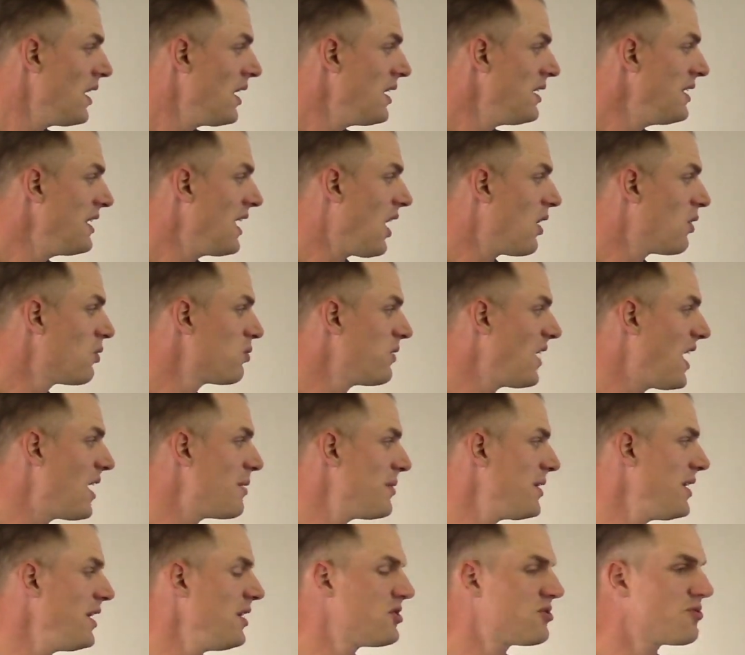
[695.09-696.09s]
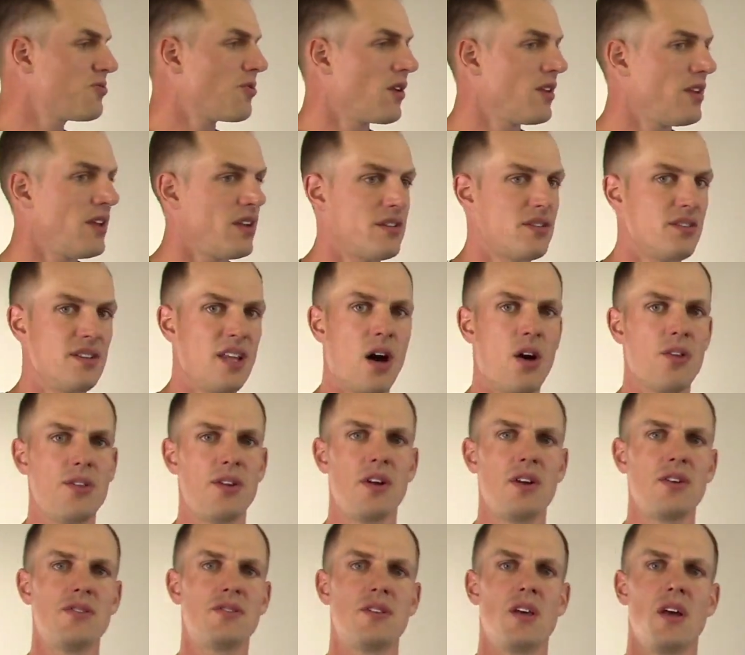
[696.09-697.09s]
Now, remedies for this. Now,
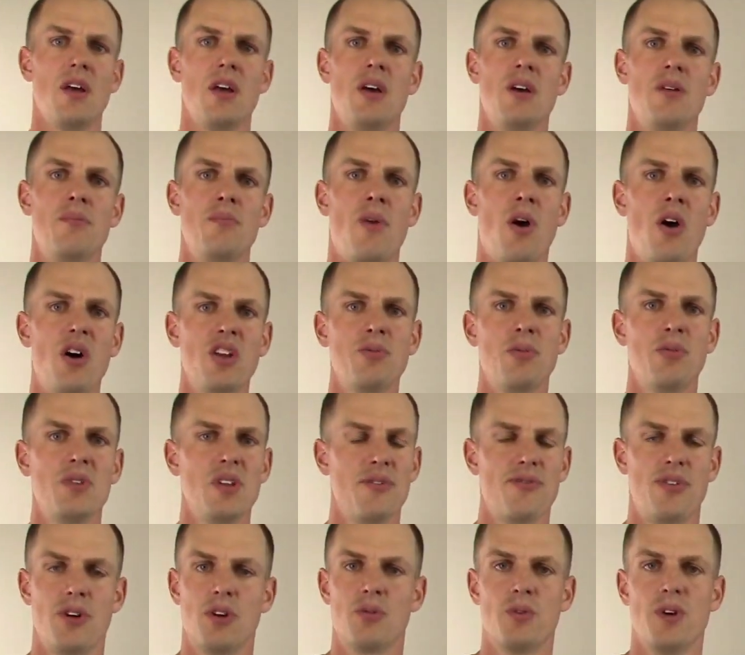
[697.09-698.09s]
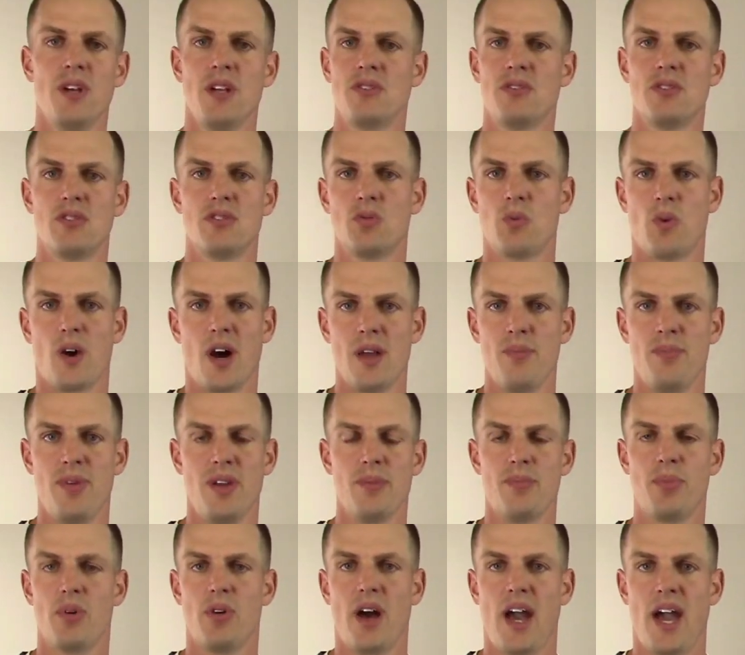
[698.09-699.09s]
there's multiple different reasons why
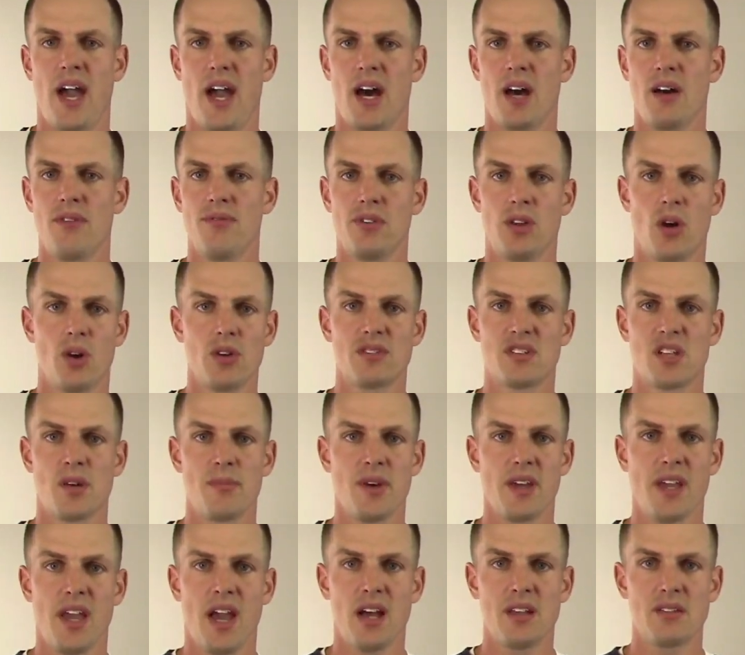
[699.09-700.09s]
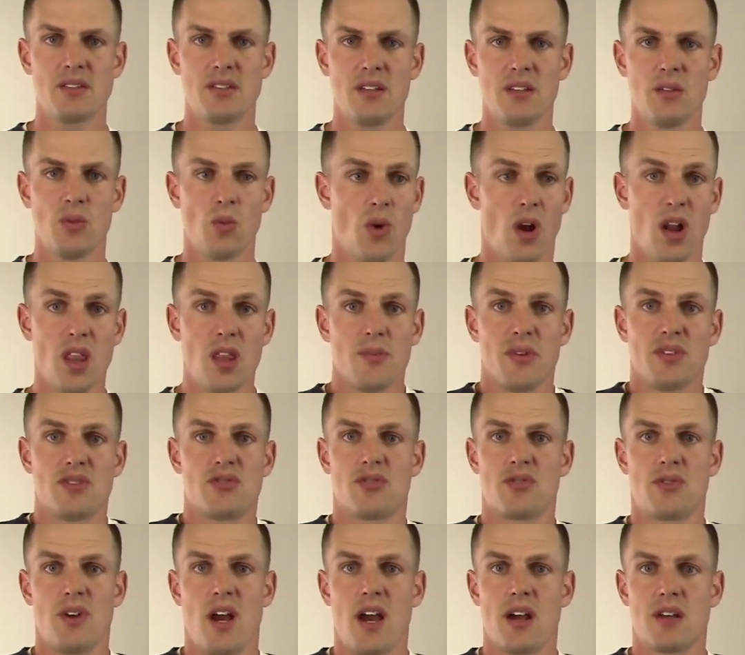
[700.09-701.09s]
people have low stomach acid. One of them is
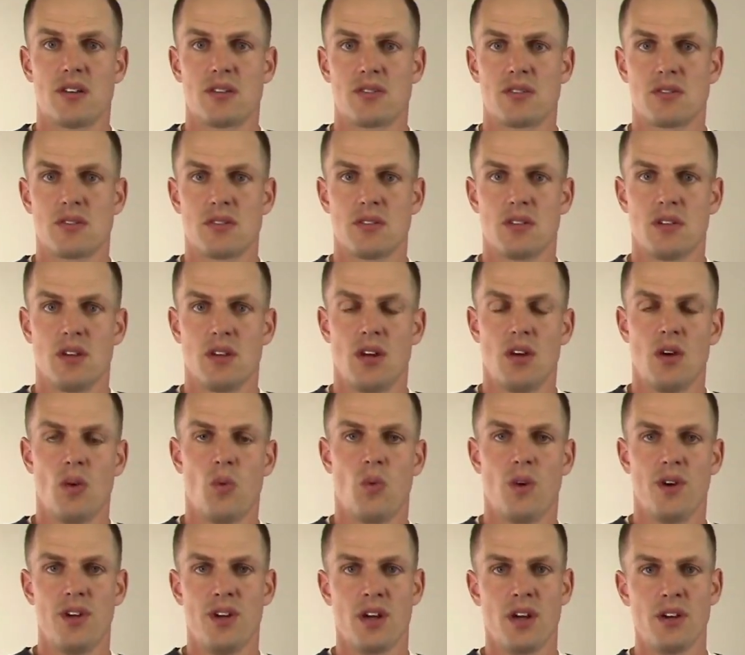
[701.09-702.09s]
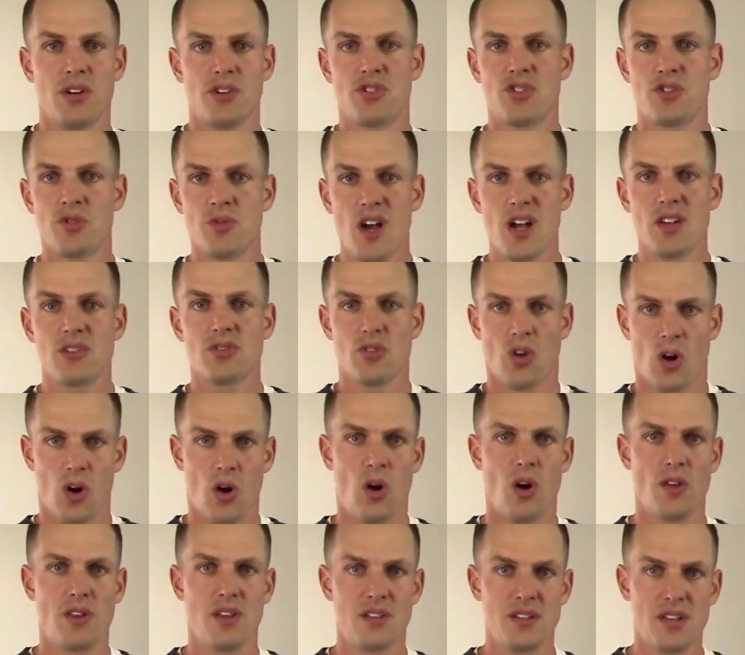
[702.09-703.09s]
stress. When you're under stress
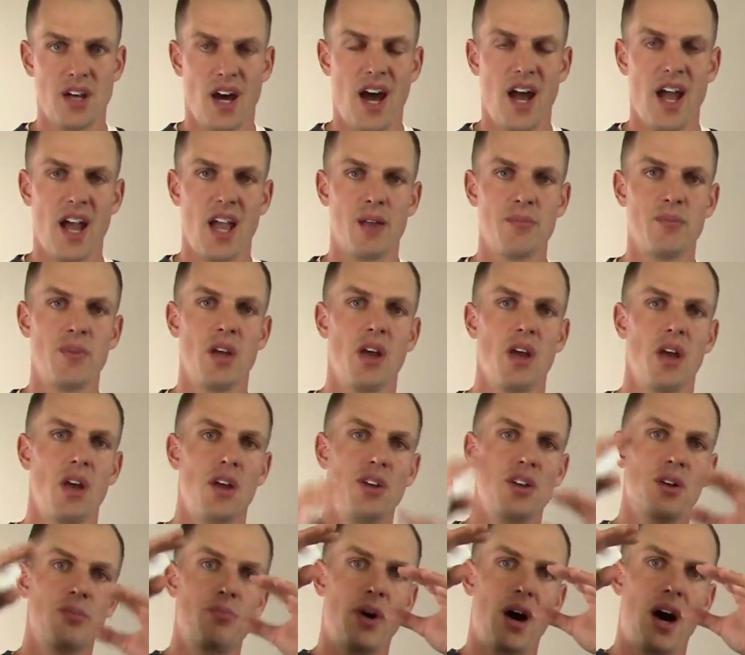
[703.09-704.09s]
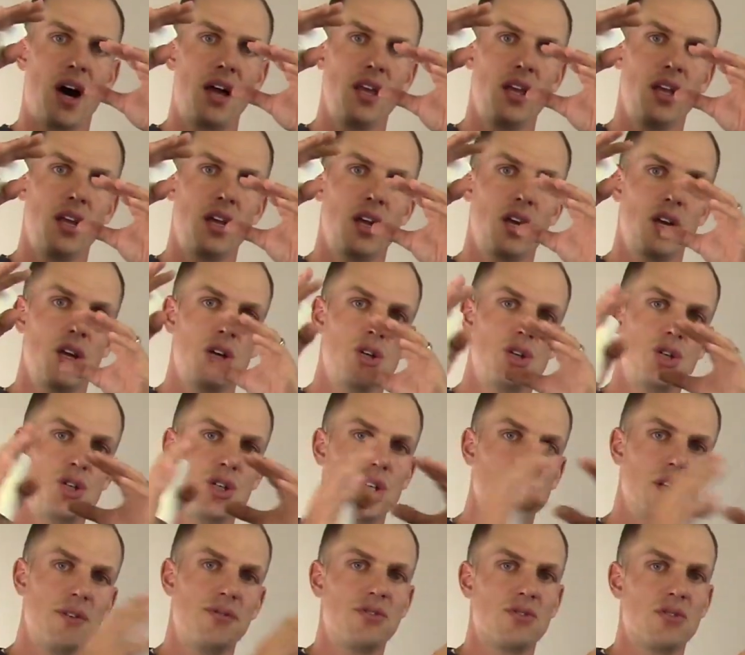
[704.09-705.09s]
all the time, your body
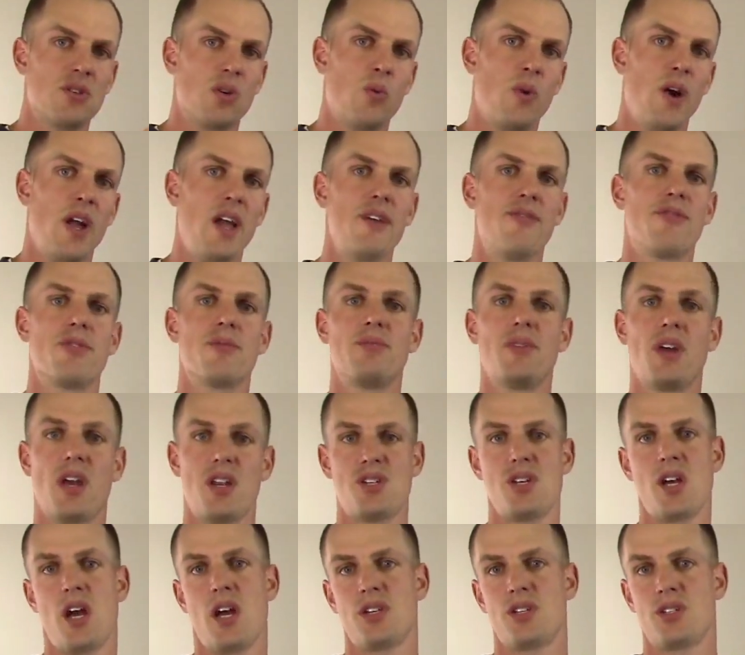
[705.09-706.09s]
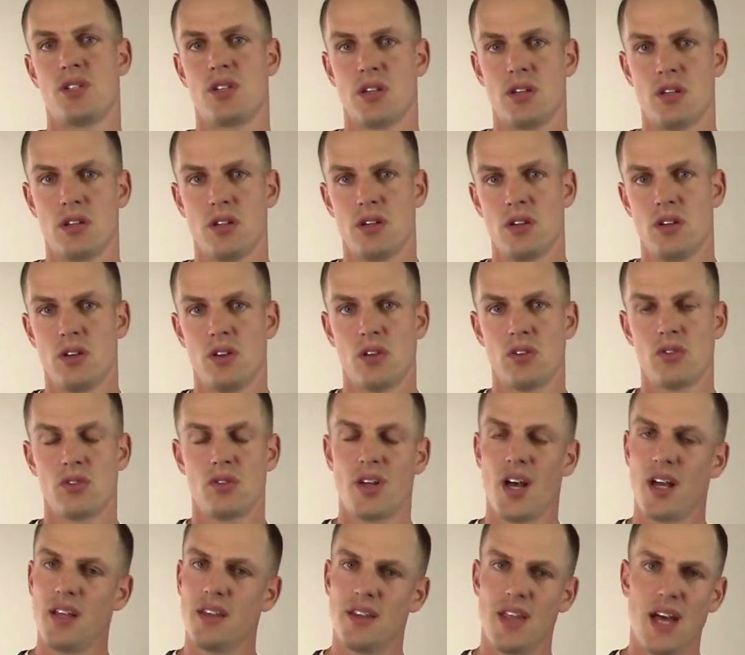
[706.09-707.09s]
shifts away from digestion. So
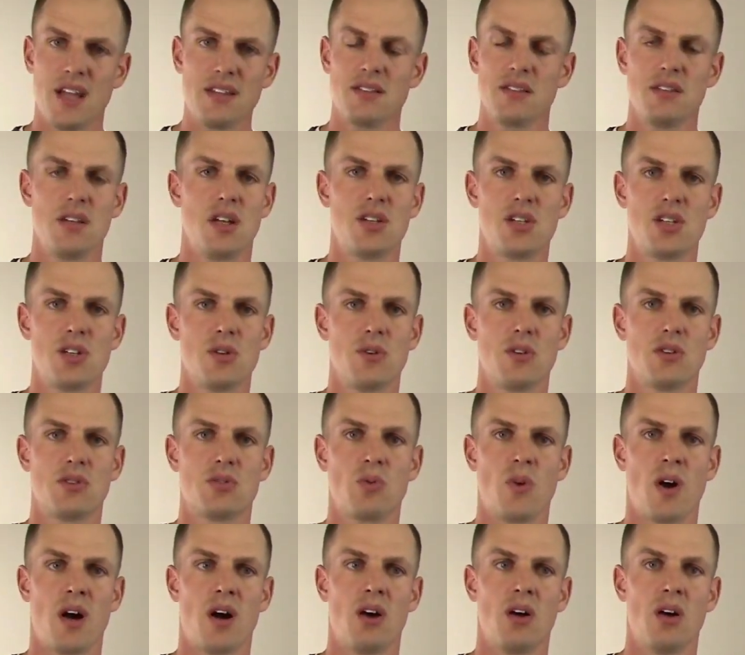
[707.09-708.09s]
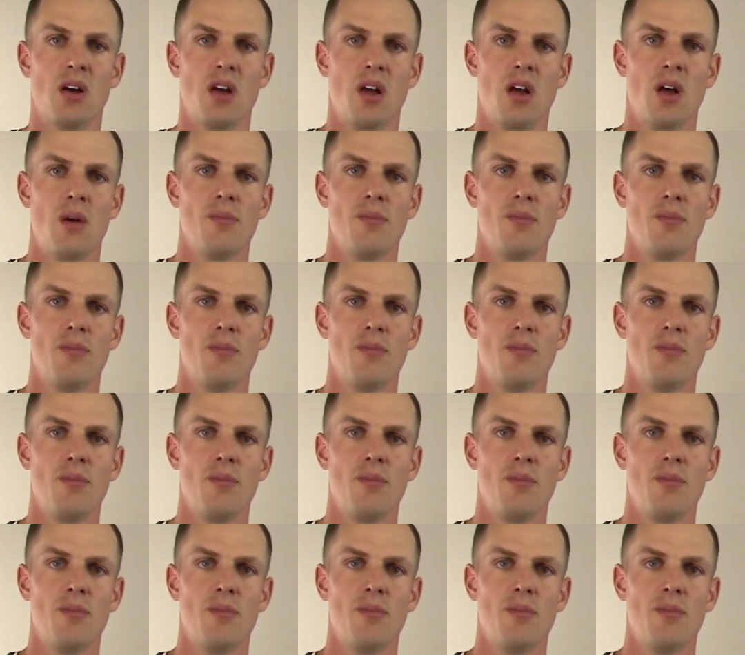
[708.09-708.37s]
that's an issue as well.